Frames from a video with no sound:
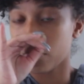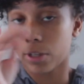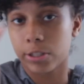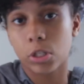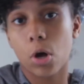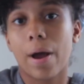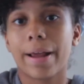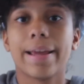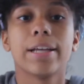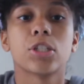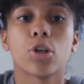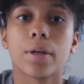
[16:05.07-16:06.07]
So I
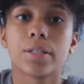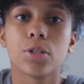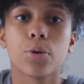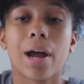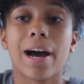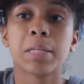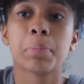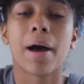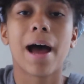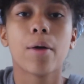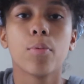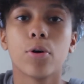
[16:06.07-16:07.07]
can't show this to you guys, but
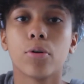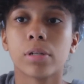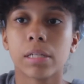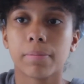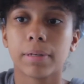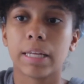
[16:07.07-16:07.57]
I will